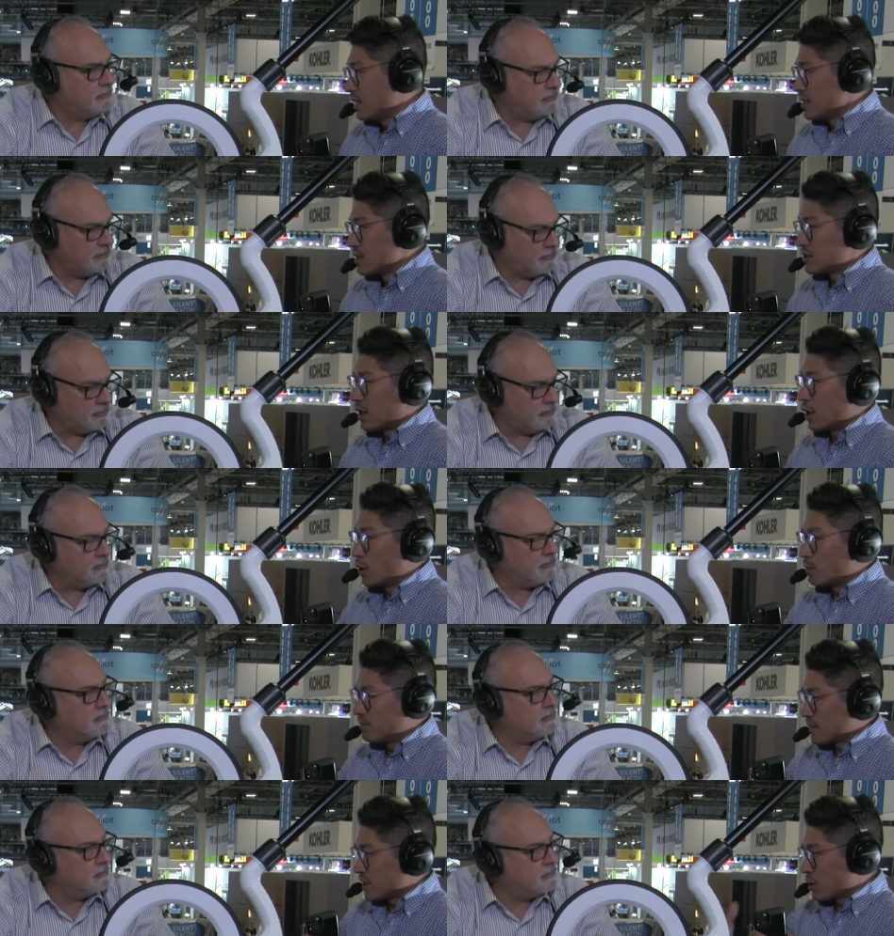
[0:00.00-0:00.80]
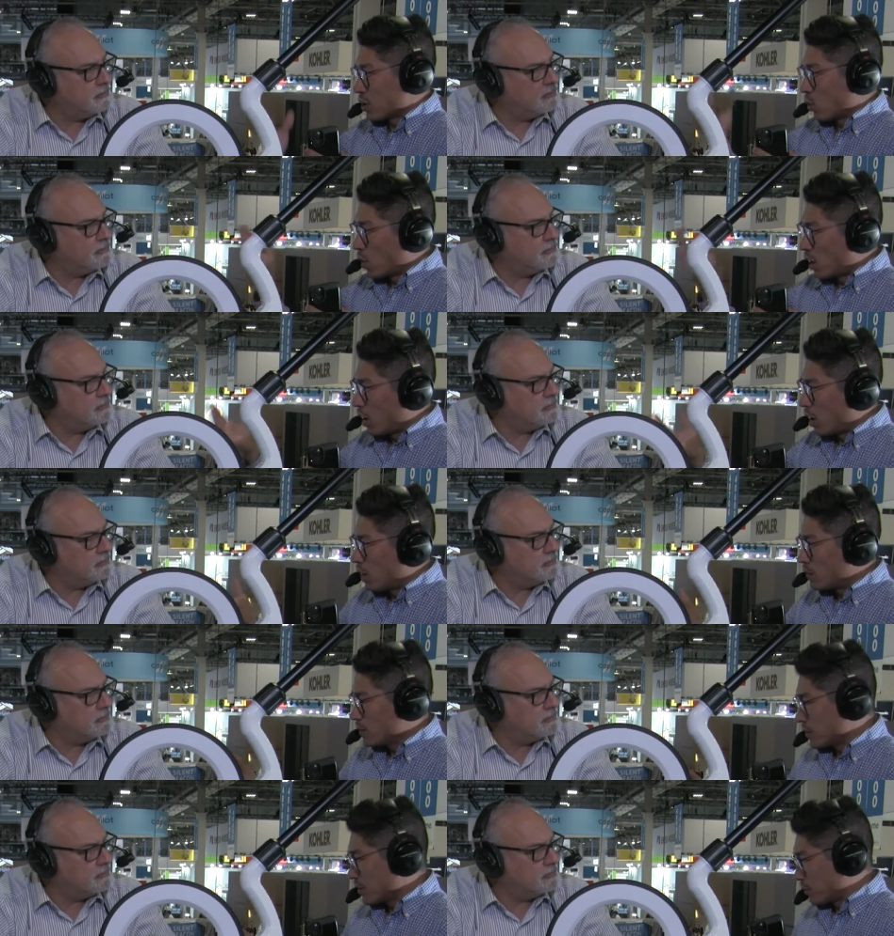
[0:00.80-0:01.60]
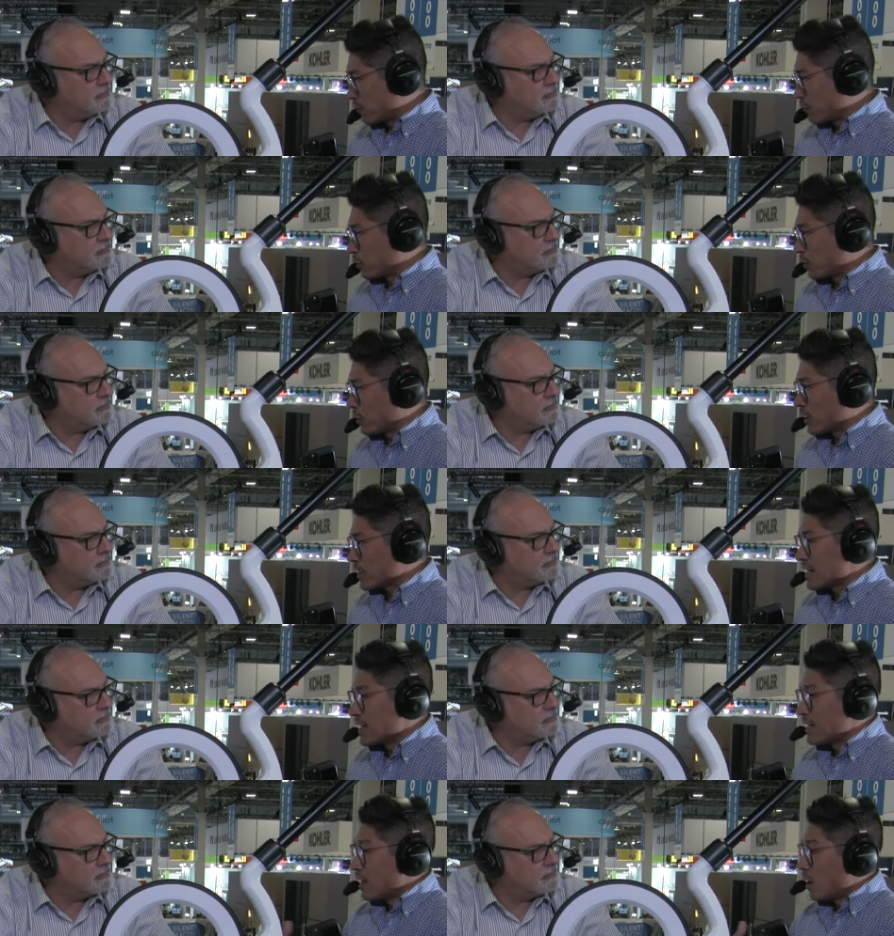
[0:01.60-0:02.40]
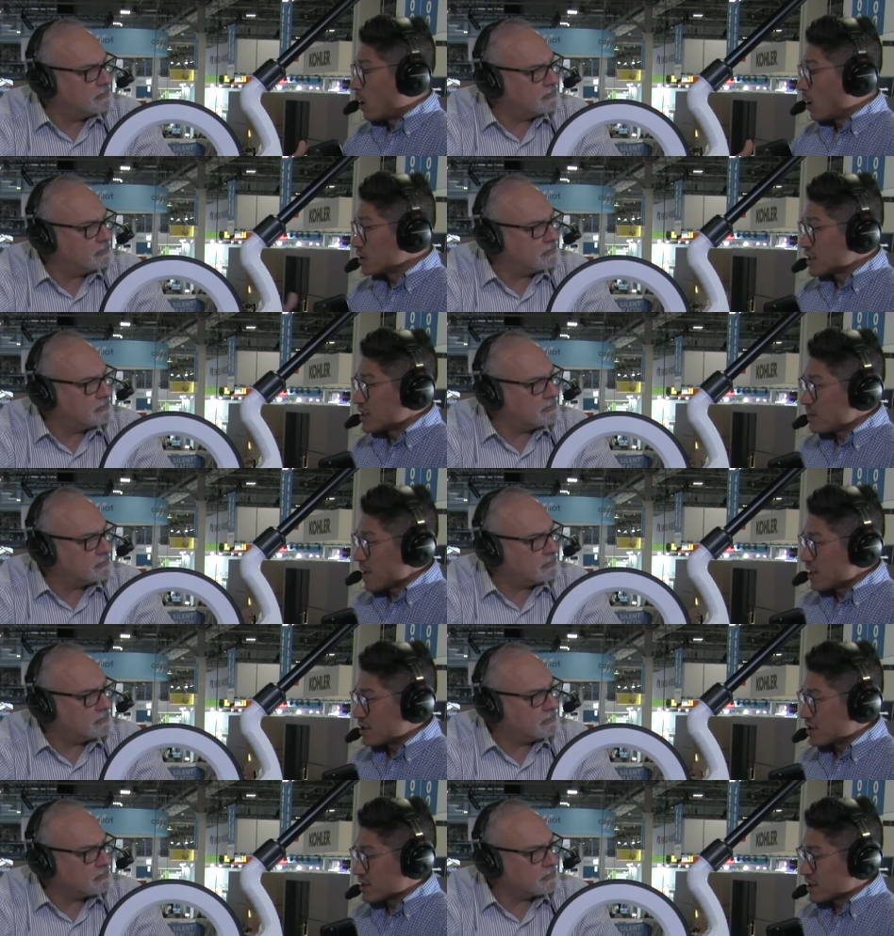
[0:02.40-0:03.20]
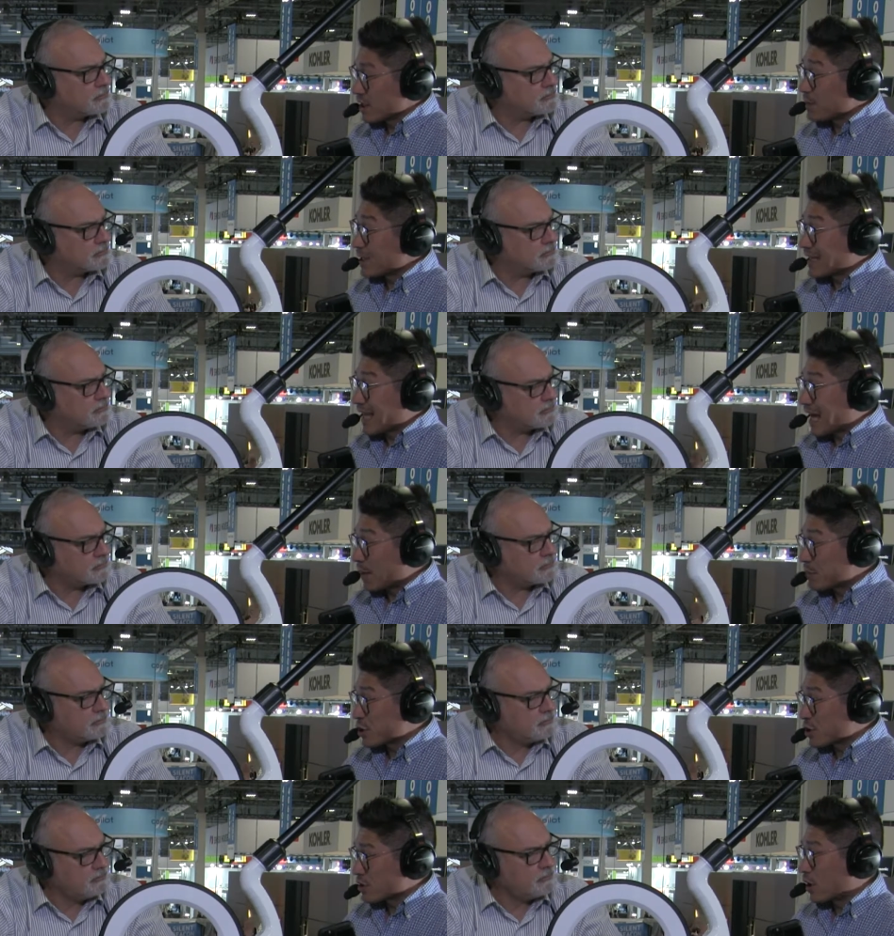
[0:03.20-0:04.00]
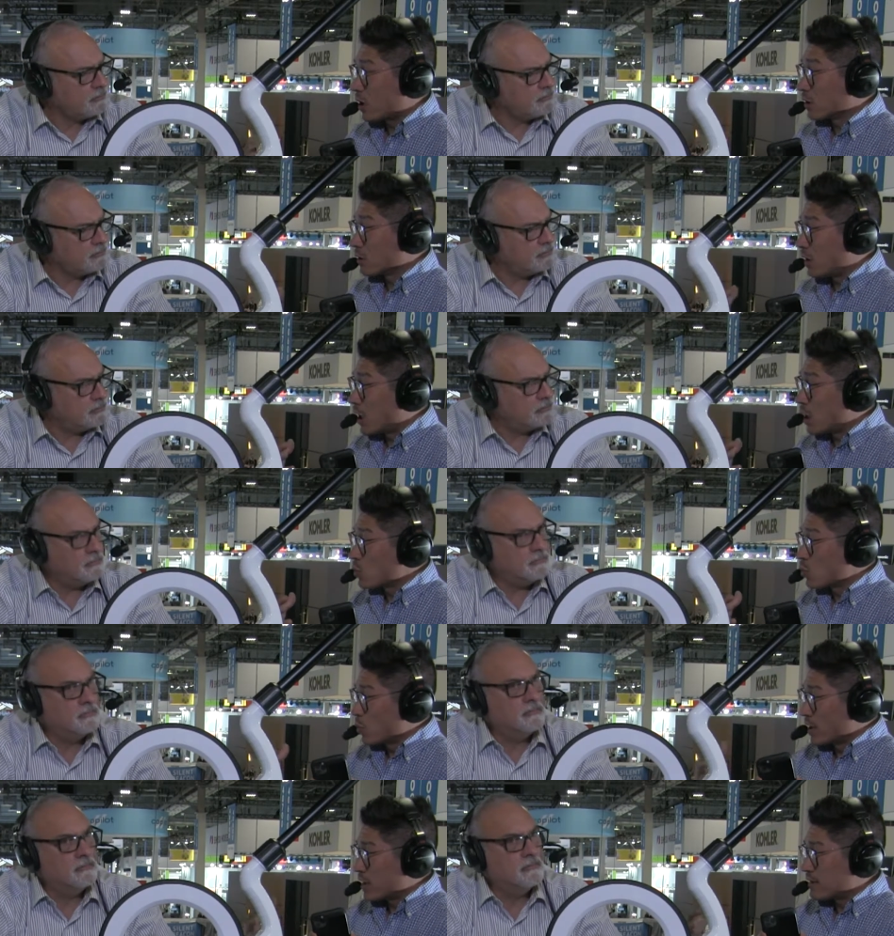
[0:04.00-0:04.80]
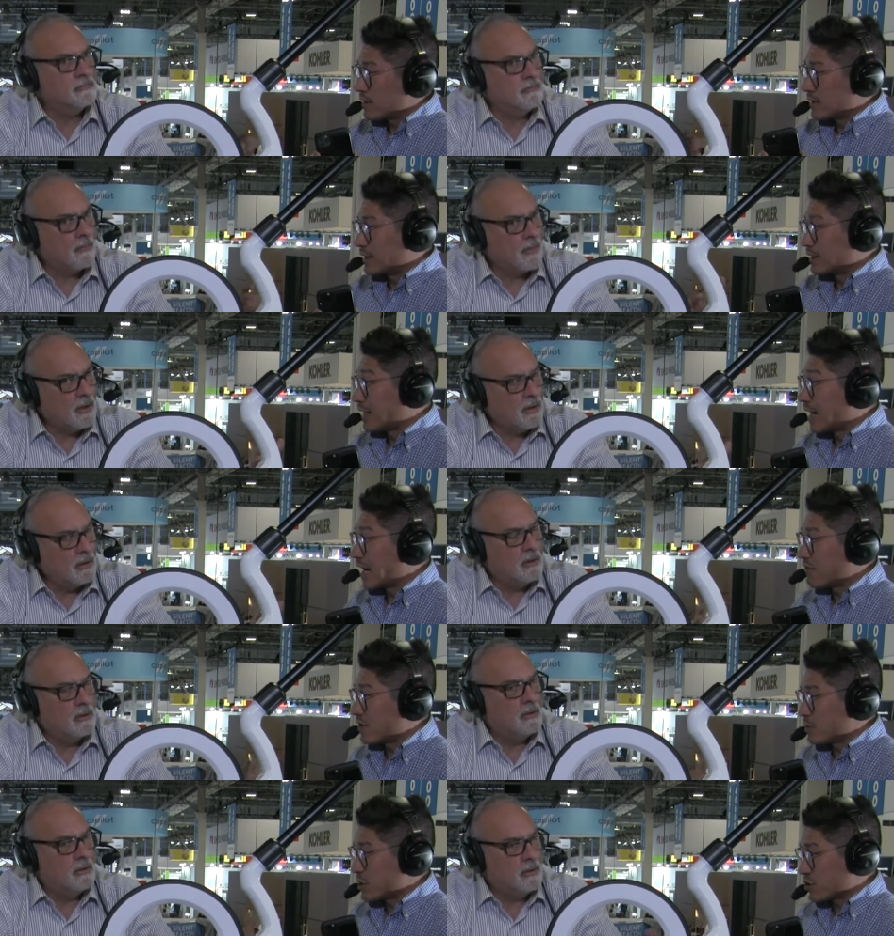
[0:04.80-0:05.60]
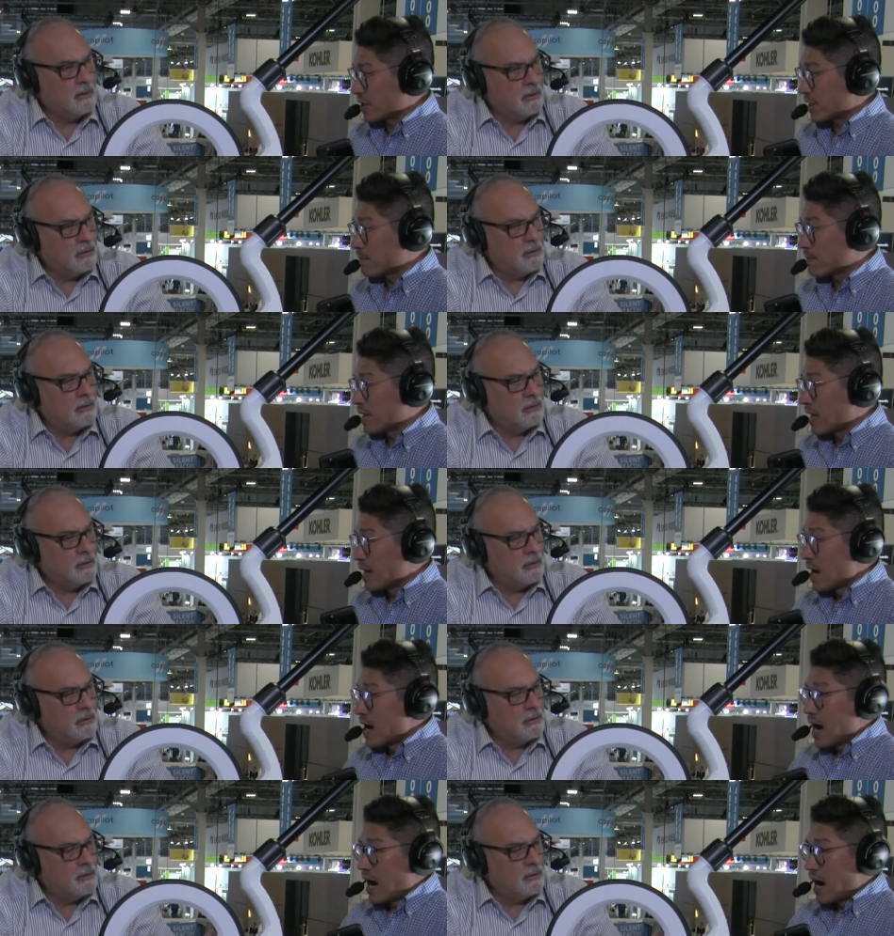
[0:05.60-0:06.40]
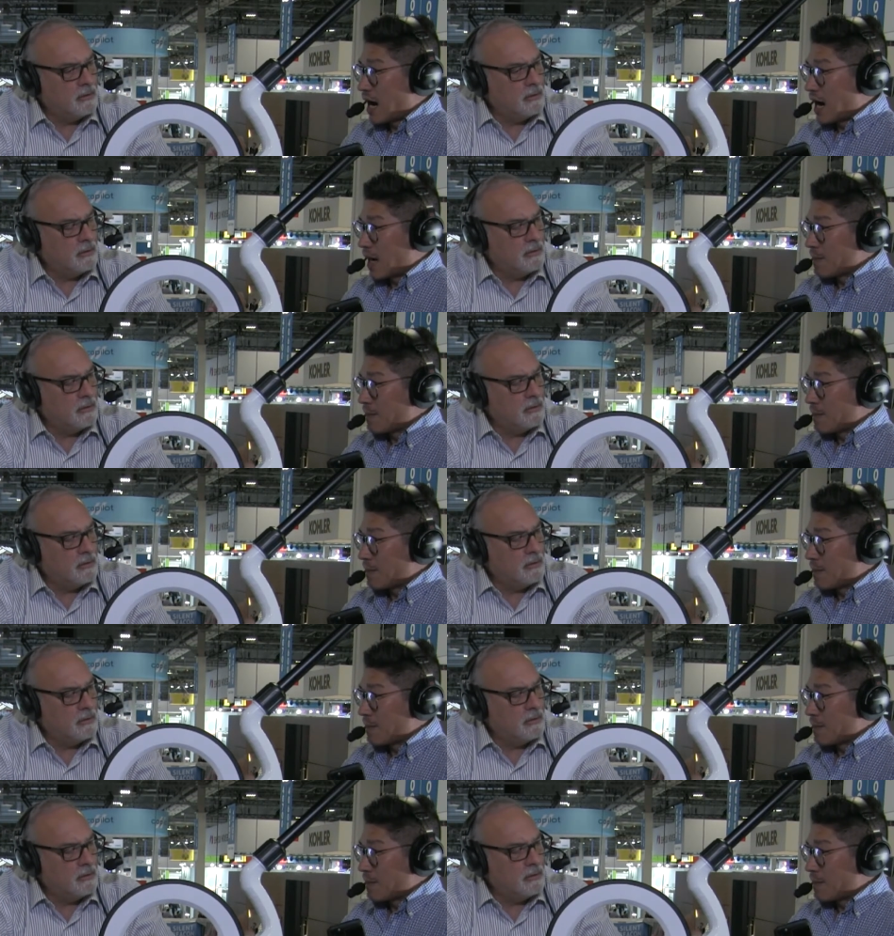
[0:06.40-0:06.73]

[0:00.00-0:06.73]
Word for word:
Speaker 1: So your wall, your floor, all the dimensions are going to be captured along with the live imagery. Um,